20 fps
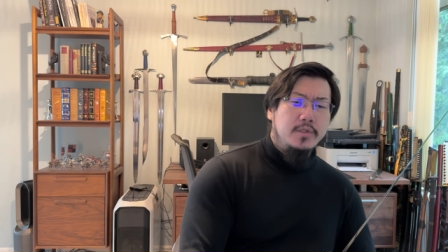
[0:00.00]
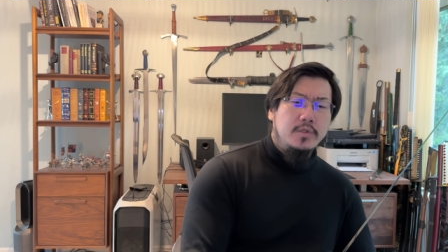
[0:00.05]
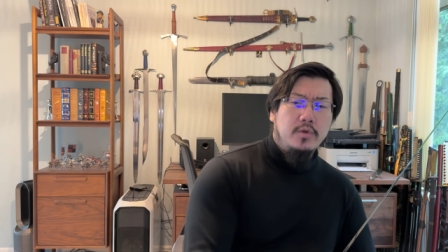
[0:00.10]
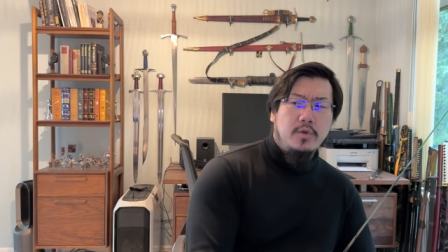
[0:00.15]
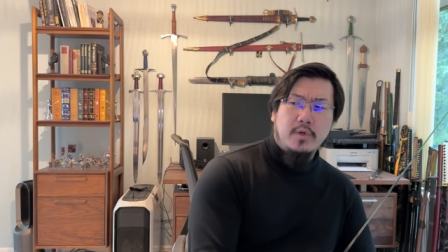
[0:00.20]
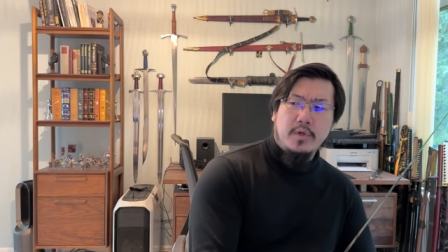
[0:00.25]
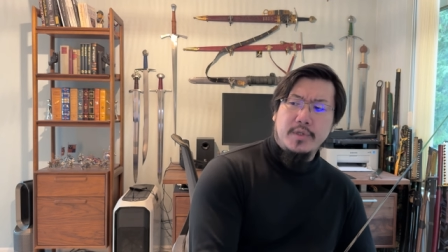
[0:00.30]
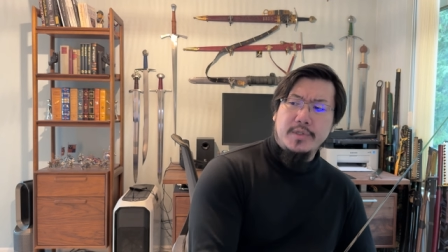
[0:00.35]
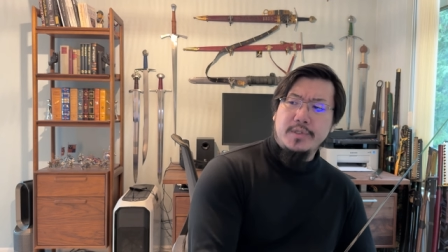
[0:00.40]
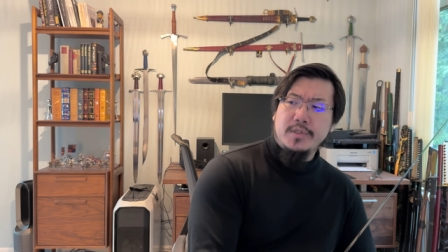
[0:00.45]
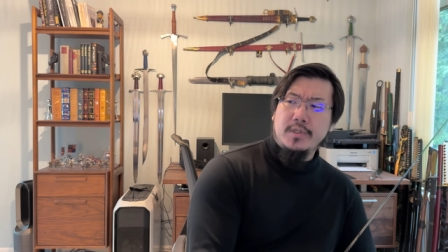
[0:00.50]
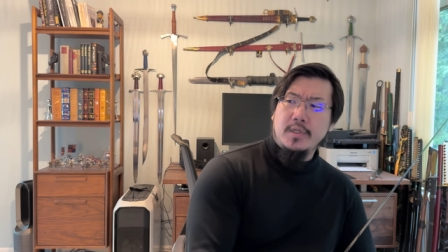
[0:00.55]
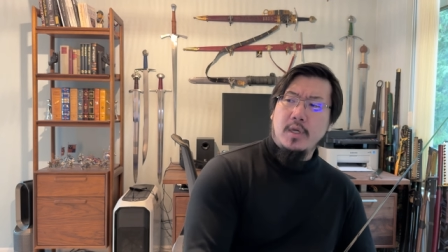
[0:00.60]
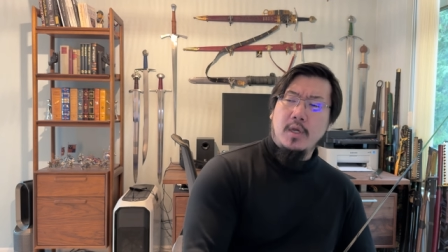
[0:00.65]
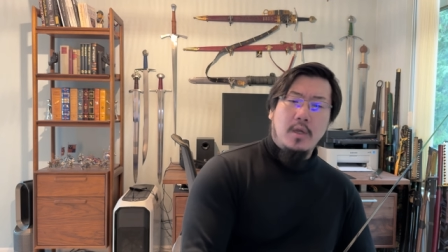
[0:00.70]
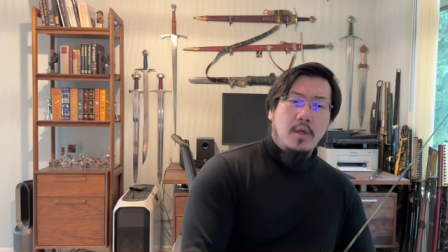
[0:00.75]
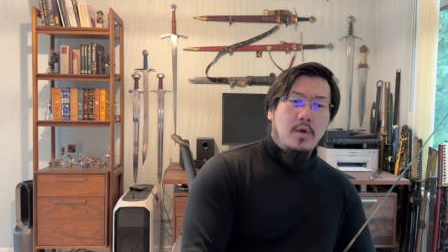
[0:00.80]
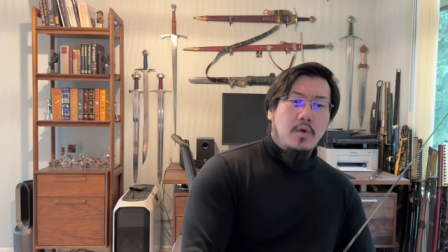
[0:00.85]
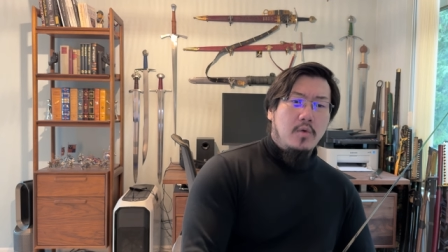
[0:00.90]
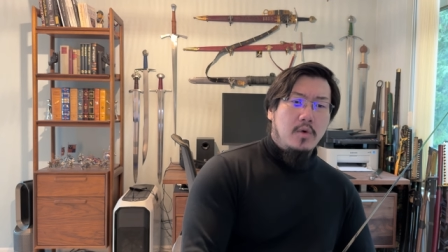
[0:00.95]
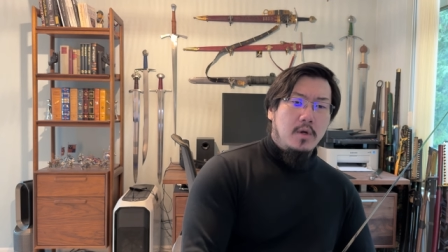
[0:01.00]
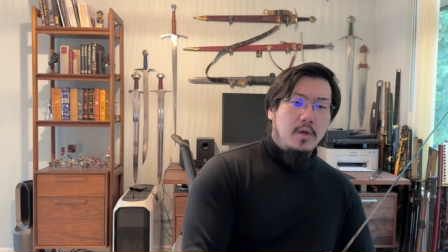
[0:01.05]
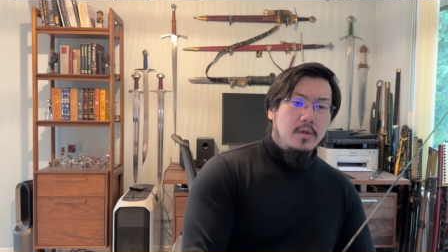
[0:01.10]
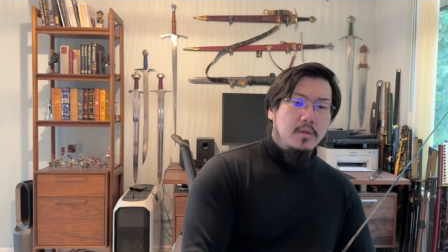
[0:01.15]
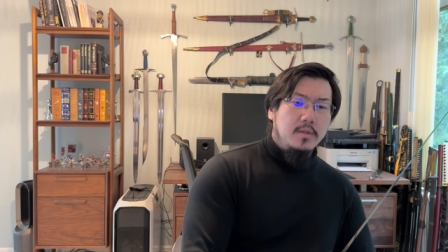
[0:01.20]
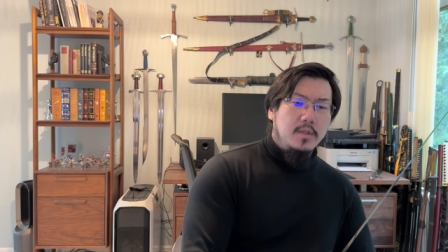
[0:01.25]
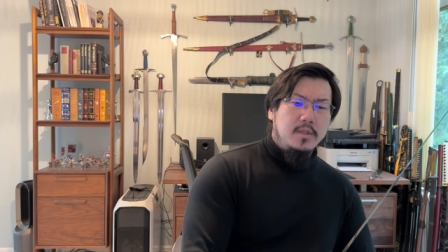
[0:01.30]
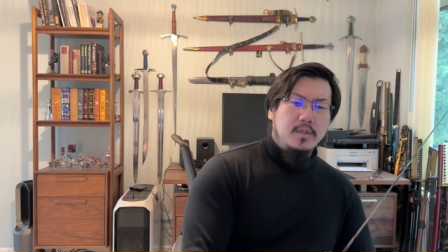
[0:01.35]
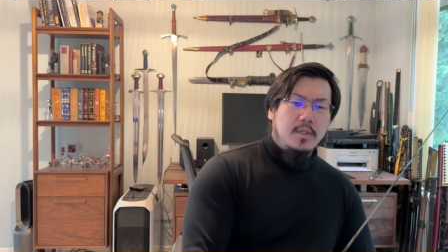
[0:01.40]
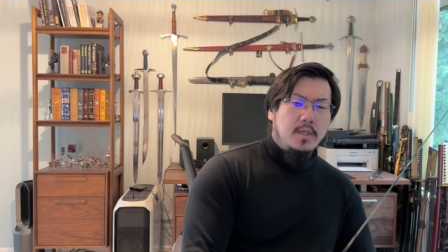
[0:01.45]
swords
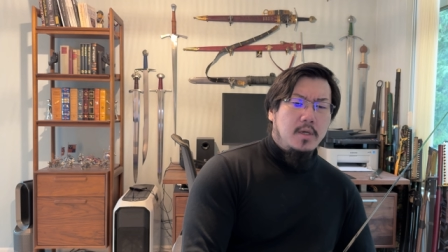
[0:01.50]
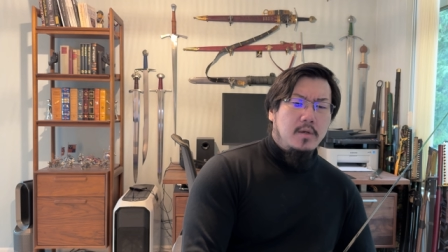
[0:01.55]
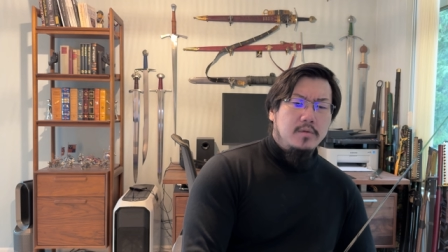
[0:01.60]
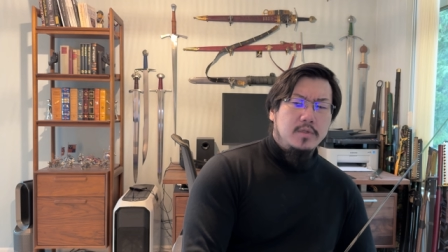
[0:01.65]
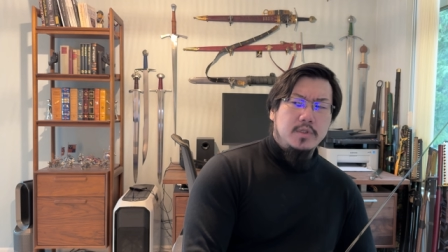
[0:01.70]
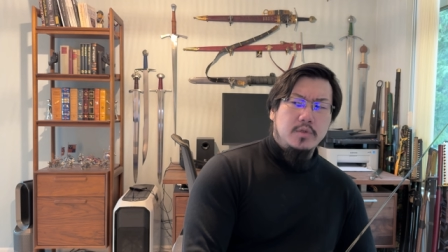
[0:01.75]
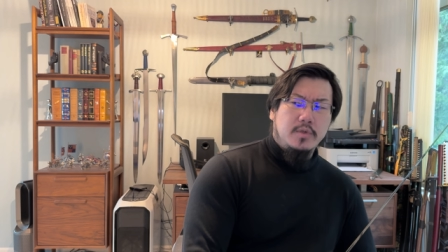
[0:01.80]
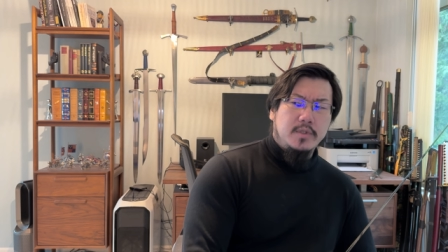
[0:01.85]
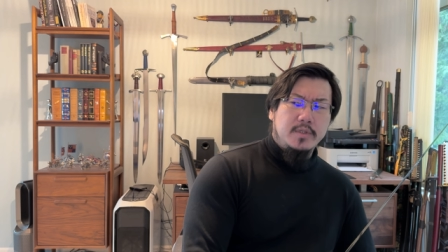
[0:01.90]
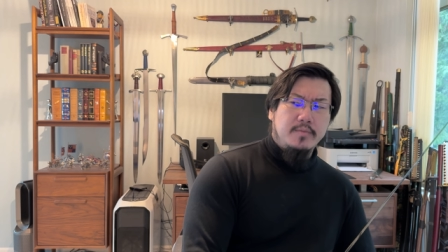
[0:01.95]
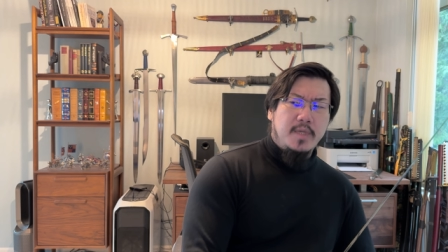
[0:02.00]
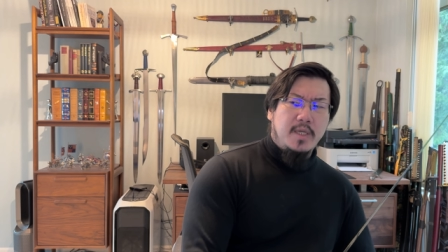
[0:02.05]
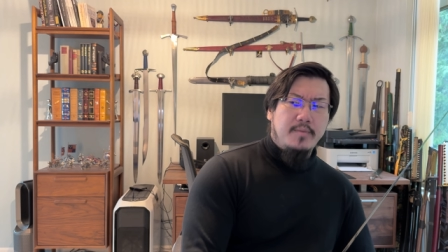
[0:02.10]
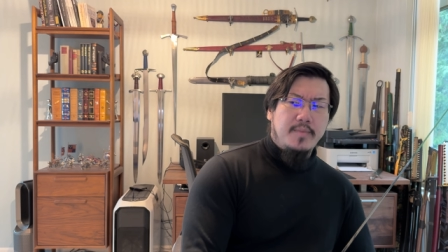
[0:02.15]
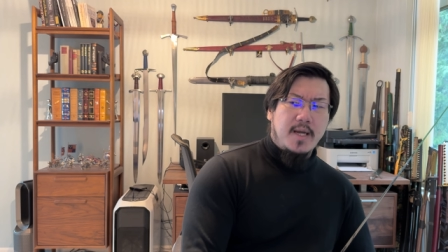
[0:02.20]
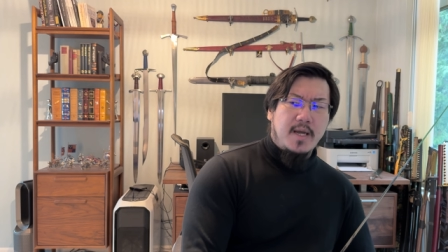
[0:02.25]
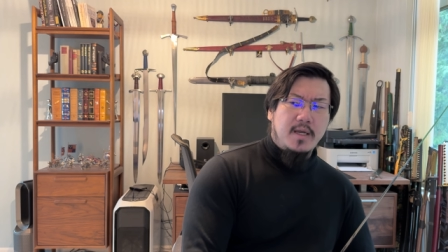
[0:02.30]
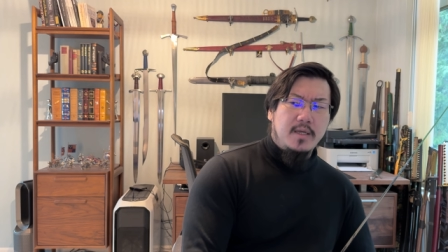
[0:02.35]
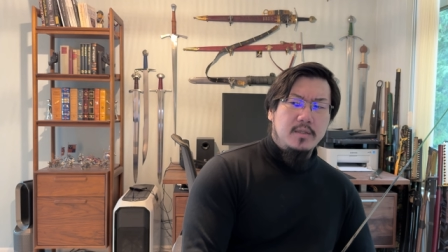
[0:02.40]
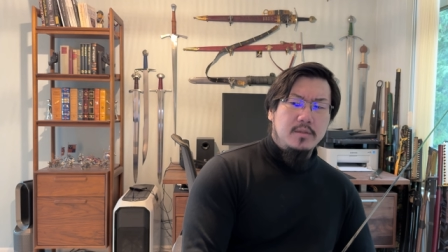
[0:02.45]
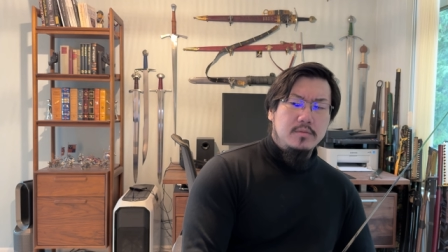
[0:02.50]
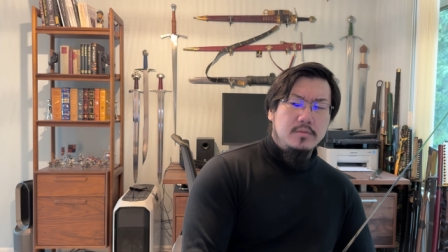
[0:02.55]
or you know swords made by